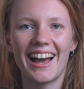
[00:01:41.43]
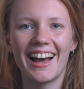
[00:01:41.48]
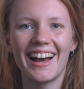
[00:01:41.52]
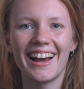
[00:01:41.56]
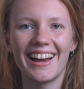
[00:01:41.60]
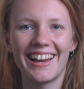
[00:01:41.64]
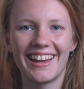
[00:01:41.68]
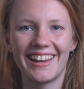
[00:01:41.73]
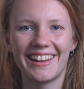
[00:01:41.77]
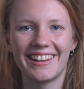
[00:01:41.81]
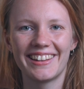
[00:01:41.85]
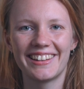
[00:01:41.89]

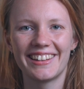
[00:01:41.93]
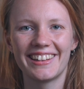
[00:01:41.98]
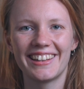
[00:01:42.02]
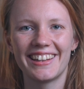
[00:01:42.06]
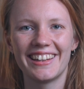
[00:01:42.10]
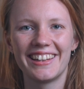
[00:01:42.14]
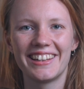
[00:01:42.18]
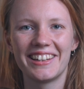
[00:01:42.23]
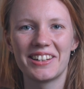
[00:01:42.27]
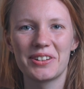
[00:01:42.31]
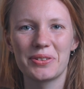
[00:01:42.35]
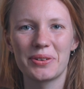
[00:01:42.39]
Hi,
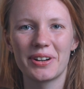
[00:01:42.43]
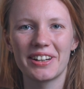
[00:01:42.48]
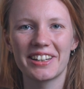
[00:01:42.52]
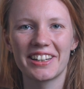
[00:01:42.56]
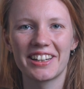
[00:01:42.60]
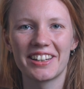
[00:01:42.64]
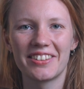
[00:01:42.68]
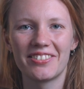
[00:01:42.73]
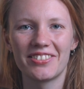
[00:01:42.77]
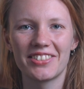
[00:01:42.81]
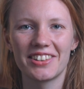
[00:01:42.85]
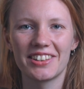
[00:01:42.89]
and
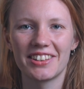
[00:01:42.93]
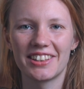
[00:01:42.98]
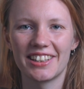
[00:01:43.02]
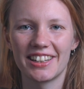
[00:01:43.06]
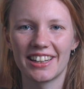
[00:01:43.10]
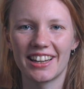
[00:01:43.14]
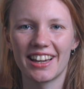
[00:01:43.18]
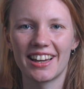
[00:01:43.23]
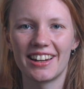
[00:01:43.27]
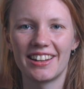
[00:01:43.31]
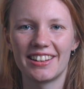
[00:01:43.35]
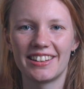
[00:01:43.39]
welcome to
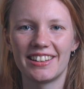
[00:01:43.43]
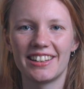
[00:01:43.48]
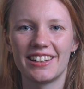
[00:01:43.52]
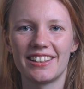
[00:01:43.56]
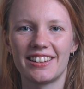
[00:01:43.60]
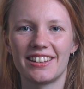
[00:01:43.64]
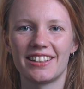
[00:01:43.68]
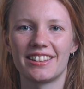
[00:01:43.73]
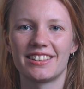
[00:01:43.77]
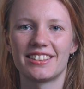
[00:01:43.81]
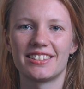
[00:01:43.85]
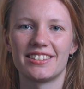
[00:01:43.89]
the Galad
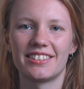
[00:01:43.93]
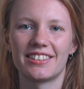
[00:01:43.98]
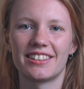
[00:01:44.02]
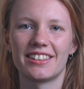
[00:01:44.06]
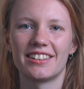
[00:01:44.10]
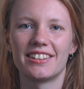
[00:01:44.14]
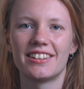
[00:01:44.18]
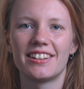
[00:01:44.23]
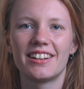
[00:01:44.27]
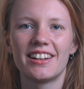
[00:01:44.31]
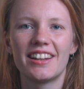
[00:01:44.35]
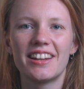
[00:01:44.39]
Knitting
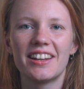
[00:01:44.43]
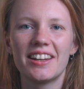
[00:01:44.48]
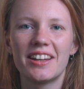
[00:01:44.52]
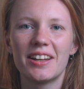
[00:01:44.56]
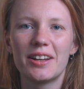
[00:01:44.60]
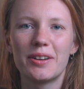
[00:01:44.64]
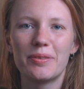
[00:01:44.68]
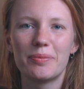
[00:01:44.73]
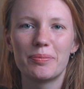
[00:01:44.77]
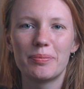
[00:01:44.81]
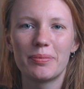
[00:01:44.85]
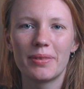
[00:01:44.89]
Circle.
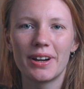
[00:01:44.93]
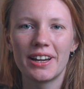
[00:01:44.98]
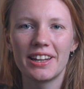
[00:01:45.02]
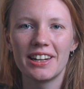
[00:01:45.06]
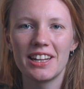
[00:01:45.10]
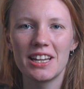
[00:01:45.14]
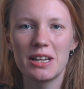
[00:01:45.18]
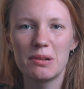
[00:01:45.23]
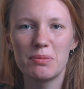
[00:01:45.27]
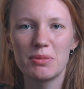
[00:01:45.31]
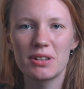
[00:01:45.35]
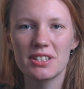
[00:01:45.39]
My
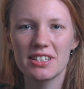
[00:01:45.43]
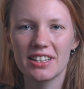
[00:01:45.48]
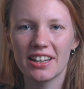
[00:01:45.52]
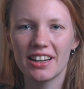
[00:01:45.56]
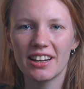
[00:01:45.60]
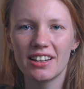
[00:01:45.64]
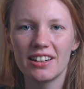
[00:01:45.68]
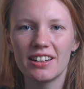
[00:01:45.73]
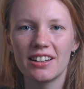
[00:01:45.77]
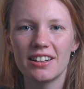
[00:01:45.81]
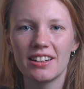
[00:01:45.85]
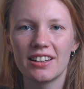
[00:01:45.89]
name is
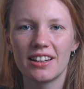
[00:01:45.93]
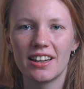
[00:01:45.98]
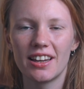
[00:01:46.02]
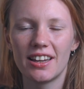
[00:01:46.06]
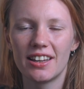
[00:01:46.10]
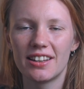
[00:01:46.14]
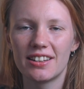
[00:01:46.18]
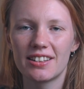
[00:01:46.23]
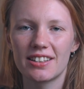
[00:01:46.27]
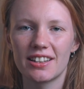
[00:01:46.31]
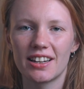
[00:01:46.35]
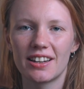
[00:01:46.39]
Jana,
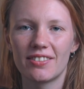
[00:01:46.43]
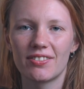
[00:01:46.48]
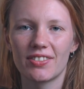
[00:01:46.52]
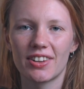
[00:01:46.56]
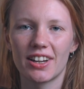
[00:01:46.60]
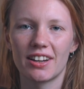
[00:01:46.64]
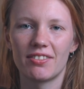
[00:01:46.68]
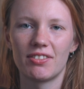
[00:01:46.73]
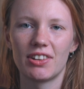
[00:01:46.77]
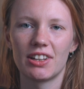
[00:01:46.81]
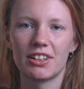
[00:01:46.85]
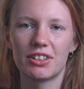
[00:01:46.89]
and I'm
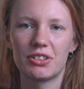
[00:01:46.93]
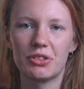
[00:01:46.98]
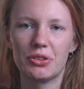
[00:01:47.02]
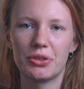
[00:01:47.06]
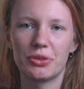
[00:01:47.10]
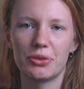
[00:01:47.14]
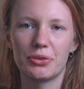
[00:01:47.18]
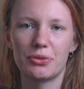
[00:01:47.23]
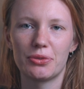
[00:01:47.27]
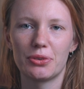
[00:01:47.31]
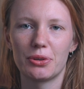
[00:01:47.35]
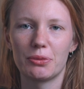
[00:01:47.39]
coming to
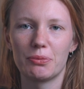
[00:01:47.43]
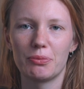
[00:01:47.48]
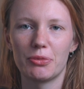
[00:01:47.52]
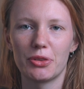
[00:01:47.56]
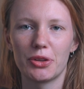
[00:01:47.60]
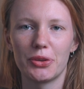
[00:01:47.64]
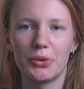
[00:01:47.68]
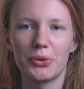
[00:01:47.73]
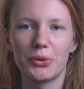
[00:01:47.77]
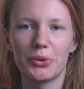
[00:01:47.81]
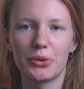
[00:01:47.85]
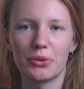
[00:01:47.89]
you from
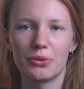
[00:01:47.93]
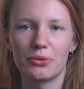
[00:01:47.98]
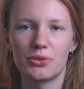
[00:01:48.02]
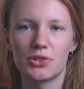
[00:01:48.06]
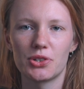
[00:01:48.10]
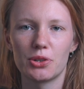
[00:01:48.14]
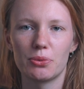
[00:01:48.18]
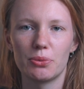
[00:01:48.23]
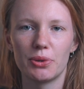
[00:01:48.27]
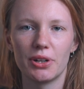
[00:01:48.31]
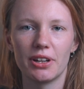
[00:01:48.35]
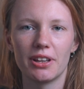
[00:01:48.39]
the north of
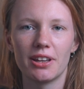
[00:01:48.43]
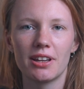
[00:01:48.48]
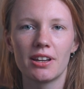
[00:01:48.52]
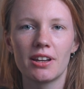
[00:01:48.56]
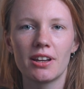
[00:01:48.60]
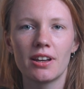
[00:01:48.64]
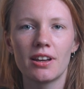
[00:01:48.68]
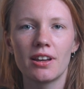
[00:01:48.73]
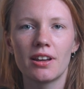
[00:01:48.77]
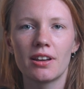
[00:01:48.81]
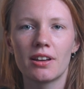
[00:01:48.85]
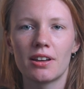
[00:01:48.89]
Germany,
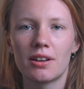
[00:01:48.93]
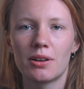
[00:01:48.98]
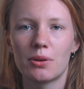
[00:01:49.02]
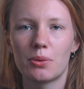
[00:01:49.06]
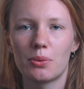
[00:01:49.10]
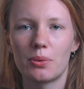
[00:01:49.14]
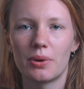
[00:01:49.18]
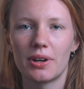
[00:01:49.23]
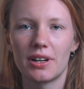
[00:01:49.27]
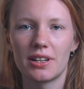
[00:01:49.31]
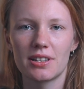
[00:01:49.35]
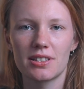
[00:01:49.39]

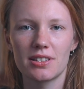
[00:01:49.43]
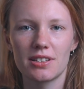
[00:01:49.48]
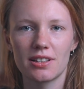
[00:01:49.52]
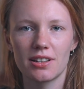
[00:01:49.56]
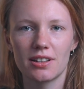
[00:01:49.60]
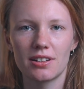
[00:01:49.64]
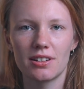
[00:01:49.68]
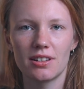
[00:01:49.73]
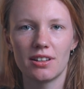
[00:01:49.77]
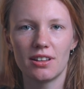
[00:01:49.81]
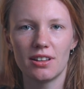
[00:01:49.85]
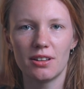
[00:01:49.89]
where I
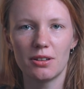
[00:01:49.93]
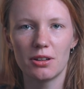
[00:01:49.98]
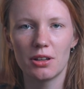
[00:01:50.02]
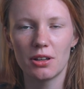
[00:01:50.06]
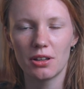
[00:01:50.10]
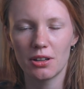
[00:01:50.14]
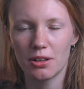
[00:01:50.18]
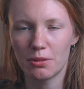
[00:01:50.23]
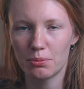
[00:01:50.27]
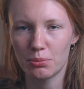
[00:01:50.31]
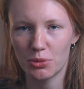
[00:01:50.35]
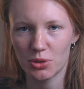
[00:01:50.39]
study
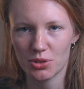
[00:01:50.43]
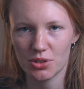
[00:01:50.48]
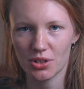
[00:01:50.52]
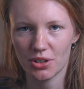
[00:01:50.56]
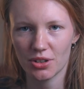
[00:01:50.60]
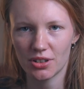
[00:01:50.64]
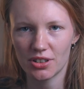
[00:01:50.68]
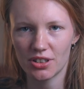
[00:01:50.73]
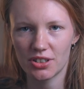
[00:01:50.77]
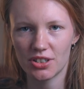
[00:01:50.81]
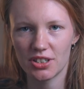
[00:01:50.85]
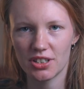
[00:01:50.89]

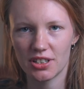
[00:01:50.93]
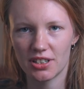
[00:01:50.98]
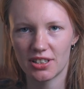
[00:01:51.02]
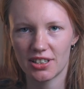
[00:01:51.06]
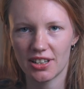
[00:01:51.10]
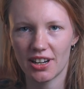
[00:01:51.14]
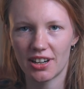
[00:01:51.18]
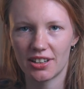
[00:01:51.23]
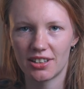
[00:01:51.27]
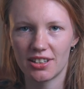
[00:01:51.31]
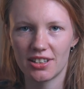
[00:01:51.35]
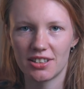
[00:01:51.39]
musicology and
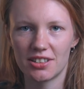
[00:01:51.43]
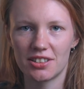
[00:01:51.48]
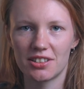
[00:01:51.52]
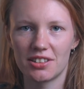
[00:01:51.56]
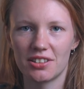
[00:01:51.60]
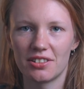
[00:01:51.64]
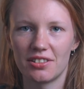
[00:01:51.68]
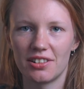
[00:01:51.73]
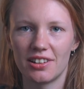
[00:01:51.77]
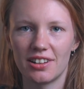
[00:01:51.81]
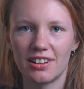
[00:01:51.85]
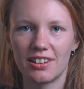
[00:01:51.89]
art
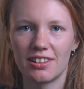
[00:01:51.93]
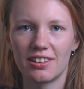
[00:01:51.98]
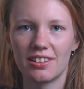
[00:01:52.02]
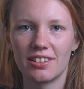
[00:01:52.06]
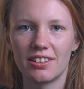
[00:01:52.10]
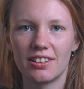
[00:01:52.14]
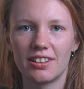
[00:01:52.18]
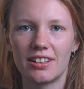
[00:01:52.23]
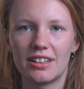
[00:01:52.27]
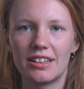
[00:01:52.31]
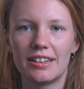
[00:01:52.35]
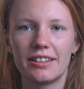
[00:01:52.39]
history in
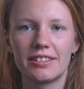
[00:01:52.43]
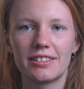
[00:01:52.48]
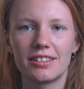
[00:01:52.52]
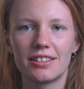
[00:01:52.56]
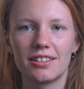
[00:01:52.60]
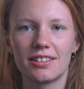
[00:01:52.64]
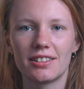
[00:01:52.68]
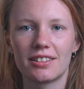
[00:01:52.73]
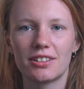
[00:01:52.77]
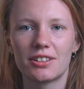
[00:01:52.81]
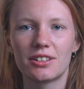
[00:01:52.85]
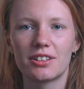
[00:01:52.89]
a
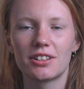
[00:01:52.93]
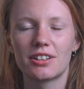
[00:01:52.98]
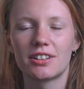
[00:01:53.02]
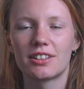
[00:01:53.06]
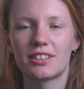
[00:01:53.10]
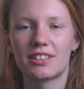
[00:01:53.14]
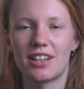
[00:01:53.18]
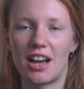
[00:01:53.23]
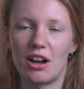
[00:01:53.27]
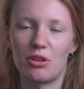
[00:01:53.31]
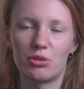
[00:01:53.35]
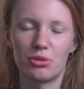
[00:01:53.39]
little
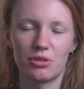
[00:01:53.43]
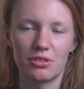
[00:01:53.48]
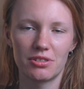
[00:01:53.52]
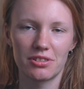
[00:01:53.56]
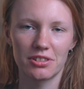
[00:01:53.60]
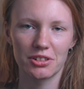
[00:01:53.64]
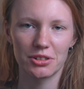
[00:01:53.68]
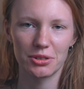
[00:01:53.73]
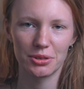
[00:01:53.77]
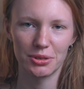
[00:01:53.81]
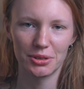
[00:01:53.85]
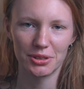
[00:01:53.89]
town
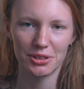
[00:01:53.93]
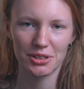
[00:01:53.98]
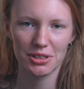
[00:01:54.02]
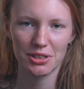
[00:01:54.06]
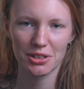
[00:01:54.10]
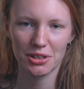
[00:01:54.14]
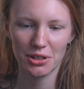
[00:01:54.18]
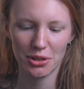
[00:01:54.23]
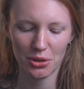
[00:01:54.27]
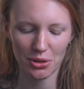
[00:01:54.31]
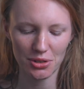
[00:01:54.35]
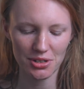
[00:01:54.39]

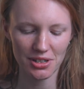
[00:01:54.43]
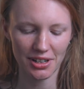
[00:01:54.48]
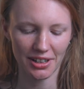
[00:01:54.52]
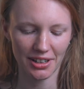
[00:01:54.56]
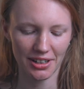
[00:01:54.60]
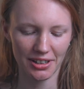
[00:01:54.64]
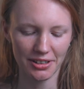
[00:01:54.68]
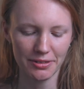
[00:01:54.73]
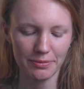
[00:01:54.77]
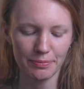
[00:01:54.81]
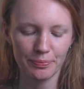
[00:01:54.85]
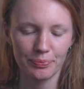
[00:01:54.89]
called
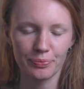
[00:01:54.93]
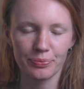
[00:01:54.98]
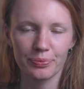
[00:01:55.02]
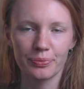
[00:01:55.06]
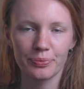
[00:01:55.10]
Göttingen.